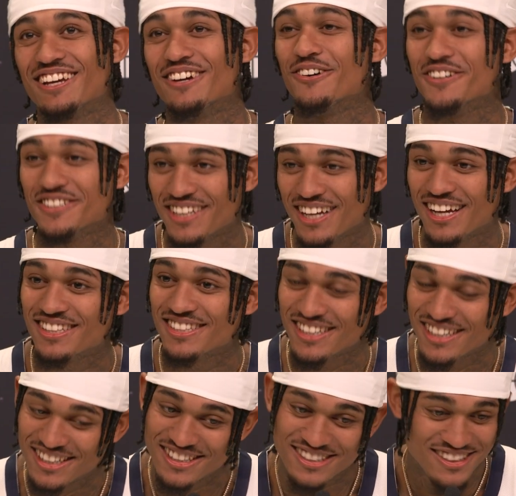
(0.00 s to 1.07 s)
get courtside
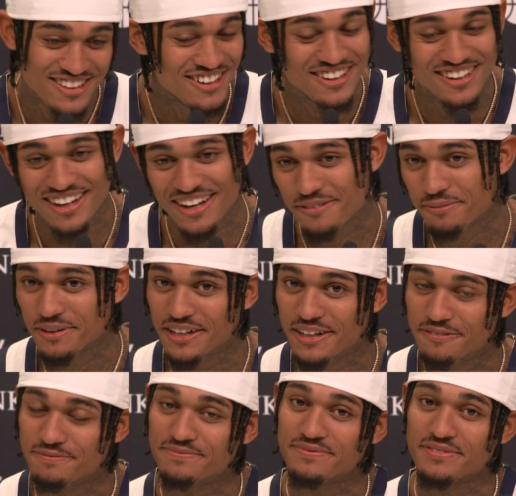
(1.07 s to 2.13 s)
tickets and all that, but
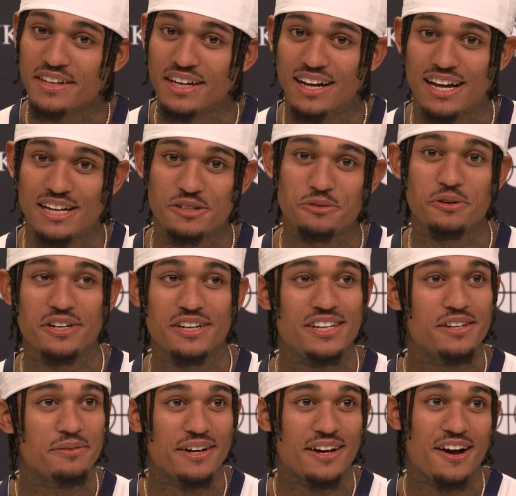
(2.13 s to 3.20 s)
no, I just wanted to
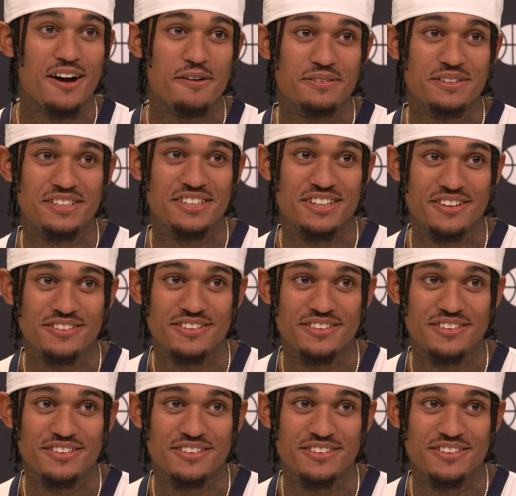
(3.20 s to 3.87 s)
keep it calm and chill.